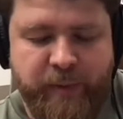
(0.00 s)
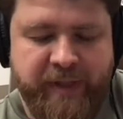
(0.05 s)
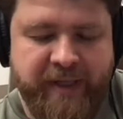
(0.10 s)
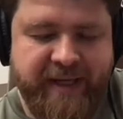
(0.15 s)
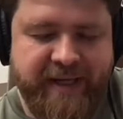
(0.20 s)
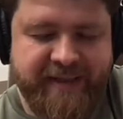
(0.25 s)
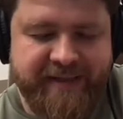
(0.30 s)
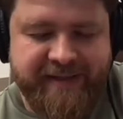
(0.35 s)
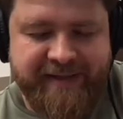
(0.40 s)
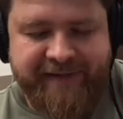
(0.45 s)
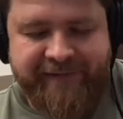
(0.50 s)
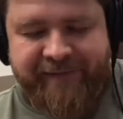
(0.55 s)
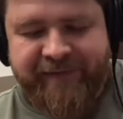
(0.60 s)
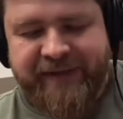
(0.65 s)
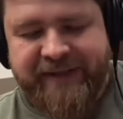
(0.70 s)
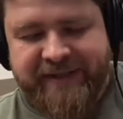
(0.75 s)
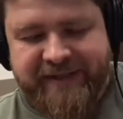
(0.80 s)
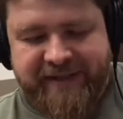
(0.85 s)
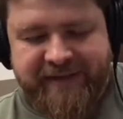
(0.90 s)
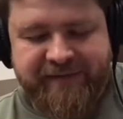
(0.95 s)
we, as a
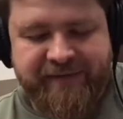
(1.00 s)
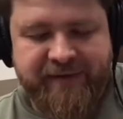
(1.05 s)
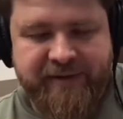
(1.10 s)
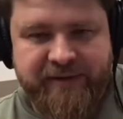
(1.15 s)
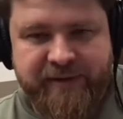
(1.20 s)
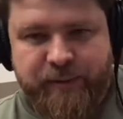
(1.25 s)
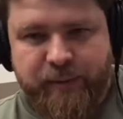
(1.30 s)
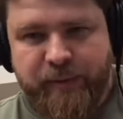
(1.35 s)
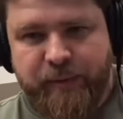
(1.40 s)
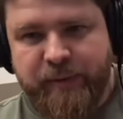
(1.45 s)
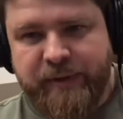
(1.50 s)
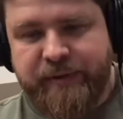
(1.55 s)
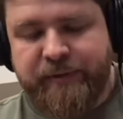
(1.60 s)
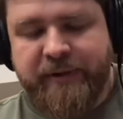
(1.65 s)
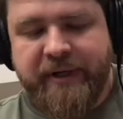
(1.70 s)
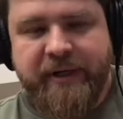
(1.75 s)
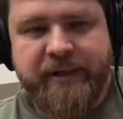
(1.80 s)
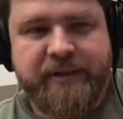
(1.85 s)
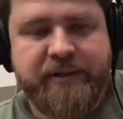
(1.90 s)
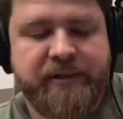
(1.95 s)
VC fund, we were
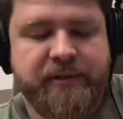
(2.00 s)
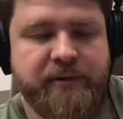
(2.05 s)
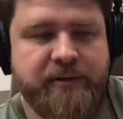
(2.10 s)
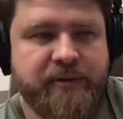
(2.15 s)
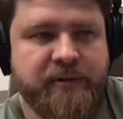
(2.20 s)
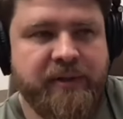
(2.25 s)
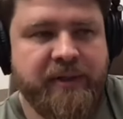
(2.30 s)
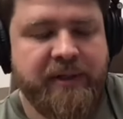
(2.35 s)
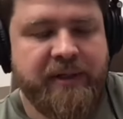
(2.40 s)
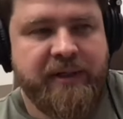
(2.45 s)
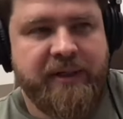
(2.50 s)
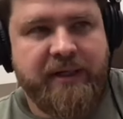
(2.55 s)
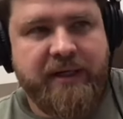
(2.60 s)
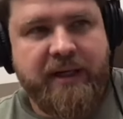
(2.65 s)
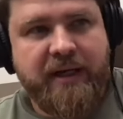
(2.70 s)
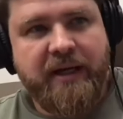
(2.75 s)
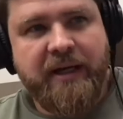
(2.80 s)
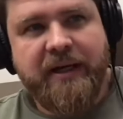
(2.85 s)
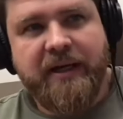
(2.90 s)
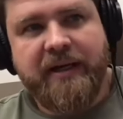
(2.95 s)
trying to
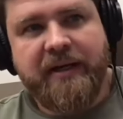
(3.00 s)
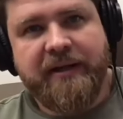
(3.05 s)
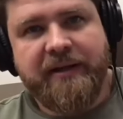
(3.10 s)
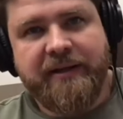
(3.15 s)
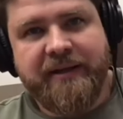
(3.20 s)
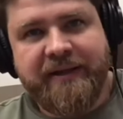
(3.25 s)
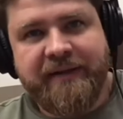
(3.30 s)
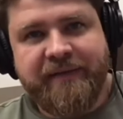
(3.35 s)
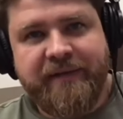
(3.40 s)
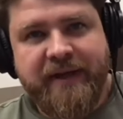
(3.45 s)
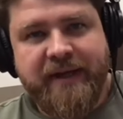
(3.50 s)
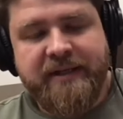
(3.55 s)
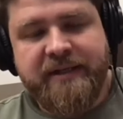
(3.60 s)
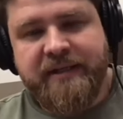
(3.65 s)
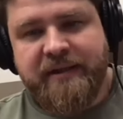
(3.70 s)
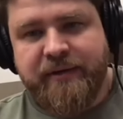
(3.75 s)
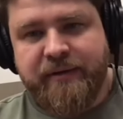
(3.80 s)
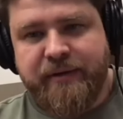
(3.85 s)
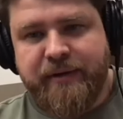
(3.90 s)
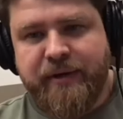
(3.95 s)
invest
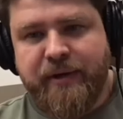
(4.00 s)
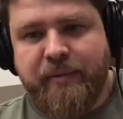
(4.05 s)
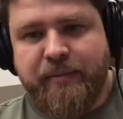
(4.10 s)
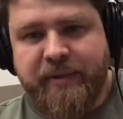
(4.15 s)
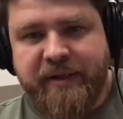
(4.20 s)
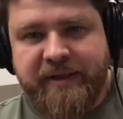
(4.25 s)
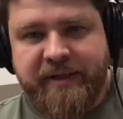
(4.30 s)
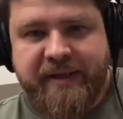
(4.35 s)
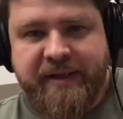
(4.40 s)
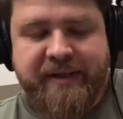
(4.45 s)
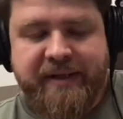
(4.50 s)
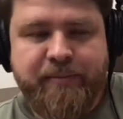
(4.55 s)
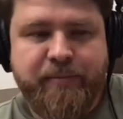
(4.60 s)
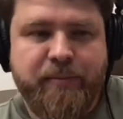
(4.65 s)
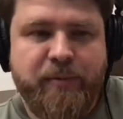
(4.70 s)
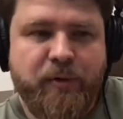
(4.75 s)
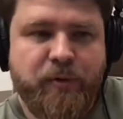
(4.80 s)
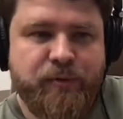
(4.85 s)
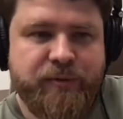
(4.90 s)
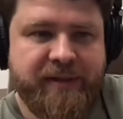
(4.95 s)
into the company that
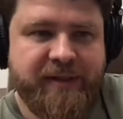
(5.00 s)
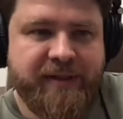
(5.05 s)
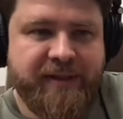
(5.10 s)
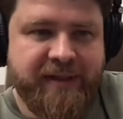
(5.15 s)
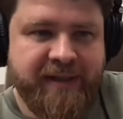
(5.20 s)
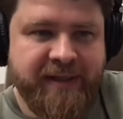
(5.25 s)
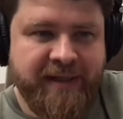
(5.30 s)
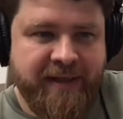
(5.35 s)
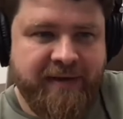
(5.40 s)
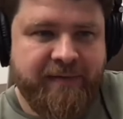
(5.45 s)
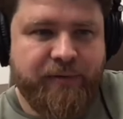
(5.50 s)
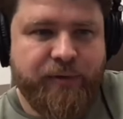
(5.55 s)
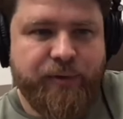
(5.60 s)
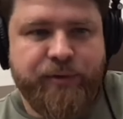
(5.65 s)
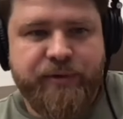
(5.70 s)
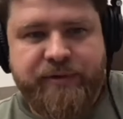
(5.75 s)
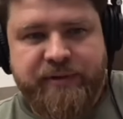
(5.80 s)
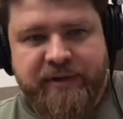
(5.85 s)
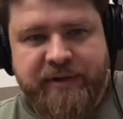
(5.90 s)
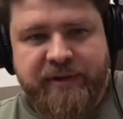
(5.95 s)
mostly
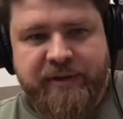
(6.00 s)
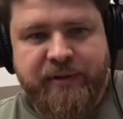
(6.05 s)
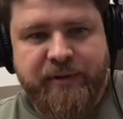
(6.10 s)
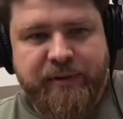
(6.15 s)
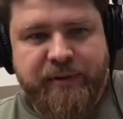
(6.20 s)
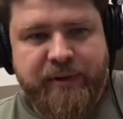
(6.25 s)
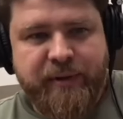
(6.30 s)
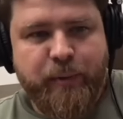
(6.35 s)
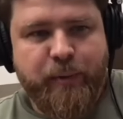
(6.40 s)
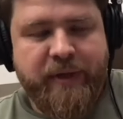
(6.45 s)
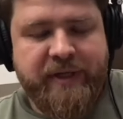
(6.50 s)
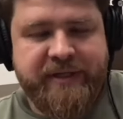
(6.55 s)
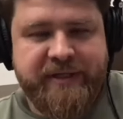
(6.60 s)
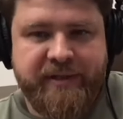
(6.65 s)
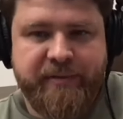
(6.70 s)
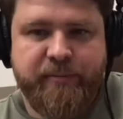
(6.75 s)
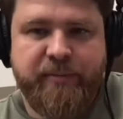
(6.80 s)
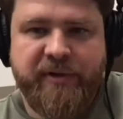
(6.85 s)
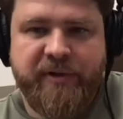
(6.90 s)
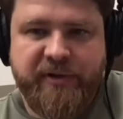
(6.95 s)
focusing on the
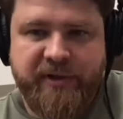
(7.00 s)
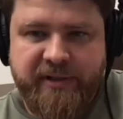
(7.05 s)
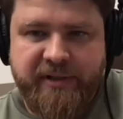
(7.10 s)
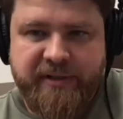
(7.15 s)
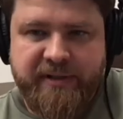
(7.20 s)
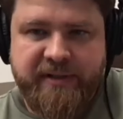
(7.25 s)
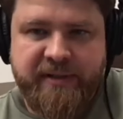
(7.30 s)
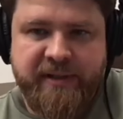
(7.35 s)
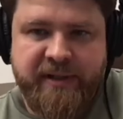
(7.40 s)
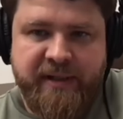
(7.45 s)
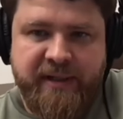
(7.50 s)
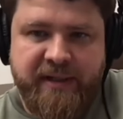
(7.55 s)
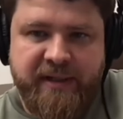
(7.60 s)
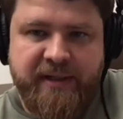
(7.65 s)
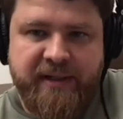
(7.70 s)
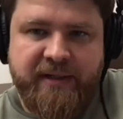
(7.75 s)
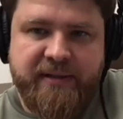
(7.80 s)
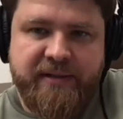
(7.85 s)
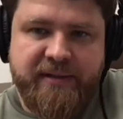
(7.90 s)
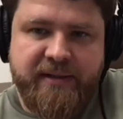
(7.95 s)
Western markets,
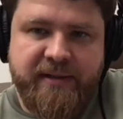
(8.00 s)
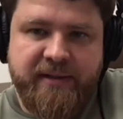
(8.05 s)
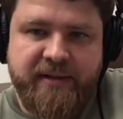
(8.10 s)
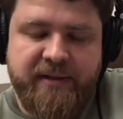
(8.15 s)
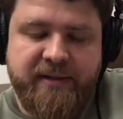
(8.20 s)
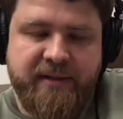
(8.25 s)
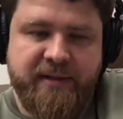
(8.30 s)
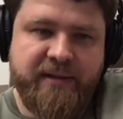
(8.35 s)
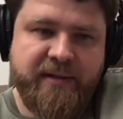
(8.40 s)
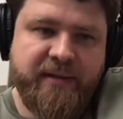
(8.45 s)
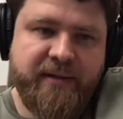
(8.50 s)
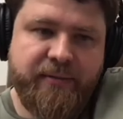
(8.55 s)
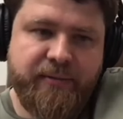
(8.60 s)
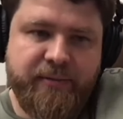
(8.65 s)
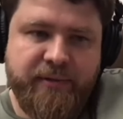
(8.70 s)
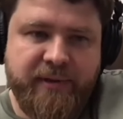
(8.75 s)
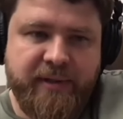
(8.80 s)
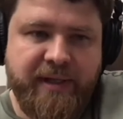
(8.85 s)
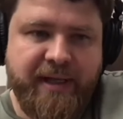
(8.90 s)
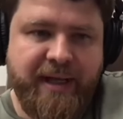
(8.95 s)
and this
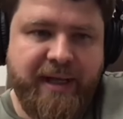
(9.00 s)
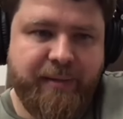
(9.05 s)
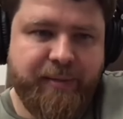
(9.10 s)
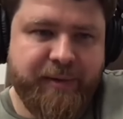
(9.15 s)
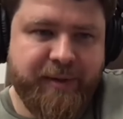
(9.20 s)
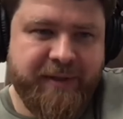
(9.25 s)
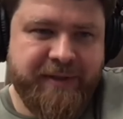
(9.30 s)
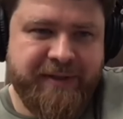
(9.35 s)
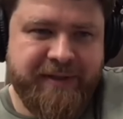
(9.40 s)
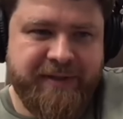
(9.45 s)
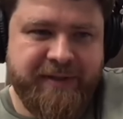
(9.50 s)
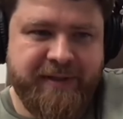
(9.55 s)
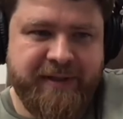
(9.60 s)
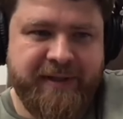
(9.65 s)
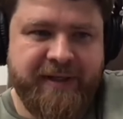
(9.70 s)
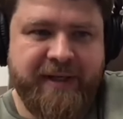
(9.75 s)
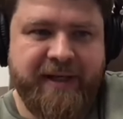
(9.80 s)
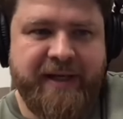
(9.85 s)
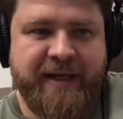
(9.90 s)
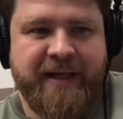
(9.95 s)
really helped us
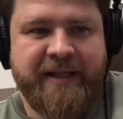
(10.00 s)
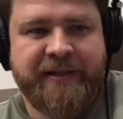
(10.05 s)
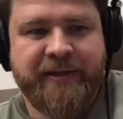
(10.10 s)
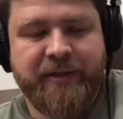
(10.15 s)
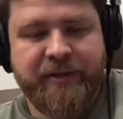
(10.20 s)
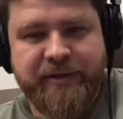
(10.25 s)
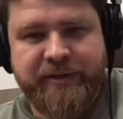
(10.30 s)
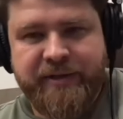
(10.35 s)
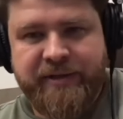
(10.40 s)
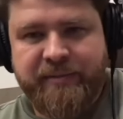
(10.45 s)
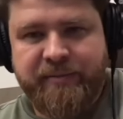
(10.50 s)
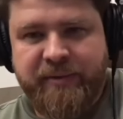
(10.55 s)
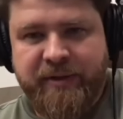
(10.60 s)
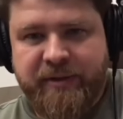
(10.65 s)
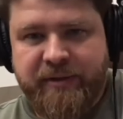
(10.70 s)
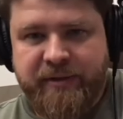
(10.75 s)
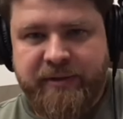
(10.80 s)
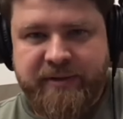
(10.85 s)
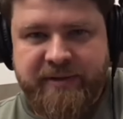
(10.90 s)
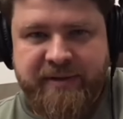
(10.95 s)
a lot
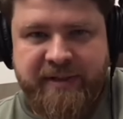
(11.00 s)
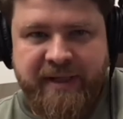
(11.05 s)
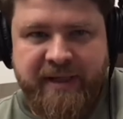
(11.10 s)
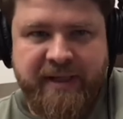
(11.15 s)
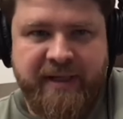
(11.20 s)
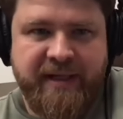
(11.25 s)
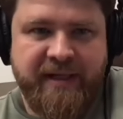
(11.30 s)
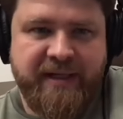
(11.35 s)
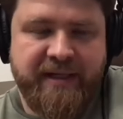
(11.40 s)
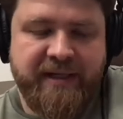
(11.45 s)
because